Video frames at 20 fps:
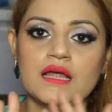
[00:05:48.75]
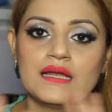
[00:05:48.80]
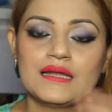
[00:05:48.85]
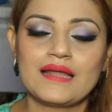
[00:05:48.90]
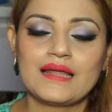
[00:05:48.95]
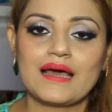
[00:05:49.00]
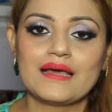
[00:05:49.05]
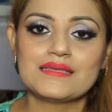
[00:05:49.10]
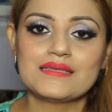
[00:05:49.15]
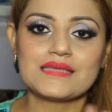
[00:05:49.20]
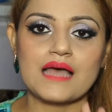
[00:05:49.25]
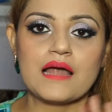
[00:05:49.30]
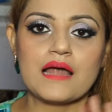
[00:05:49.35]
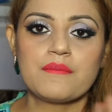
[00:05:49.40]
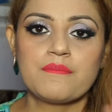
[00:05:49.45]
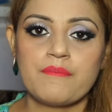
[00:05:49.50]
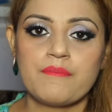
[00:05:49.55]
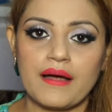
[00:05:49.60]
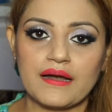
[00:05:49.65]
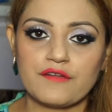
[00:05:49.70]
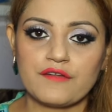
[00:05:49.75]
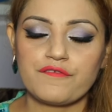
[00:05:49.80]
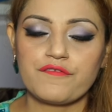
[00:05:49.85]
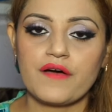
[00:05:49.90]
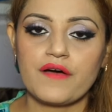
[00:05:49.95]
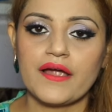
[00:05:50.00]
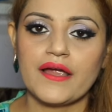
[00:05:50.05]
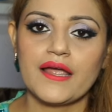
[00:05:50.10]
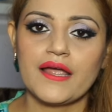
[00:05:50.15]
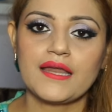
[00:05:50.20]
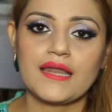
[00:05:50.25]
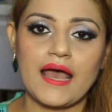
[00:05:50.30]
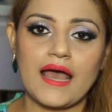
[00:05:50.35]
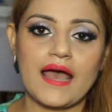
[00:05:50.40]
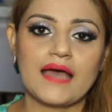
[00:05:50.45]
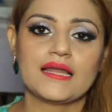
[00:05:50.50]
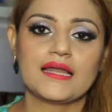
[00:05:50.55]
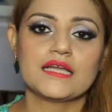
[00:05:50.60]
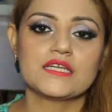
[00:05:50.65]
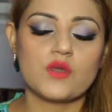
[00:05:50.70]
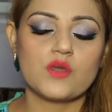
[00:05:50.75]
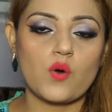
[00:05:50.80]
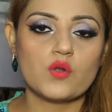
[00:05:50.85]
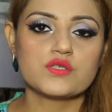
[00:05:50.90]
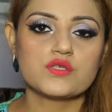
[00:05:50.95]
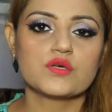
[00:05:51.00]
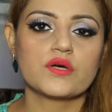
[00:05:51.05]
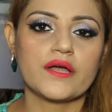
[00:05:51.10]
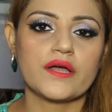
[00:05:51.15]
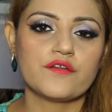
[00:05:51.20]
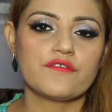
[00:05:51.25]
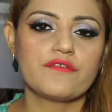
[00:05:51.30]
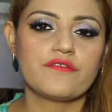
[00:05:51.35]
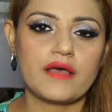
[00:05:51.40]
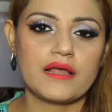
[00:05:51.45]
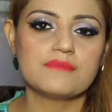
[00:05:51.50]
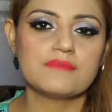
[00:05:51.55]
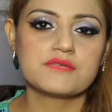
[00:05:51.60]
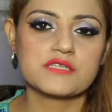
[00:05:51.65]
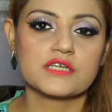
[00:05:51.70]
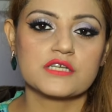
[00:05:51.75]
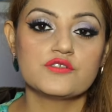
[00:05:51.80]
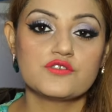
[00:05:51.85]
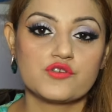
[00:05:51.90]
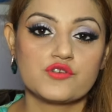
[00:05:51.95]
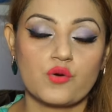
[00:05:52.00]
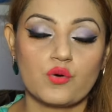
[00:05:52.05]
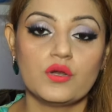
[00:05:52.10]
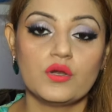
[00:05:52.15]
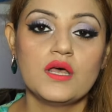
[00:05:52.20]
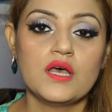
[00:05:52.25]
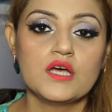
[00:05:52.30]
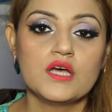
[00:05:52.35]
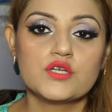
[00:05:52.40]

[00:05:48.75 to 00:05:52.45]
nice and mattified, and it also kind of helps control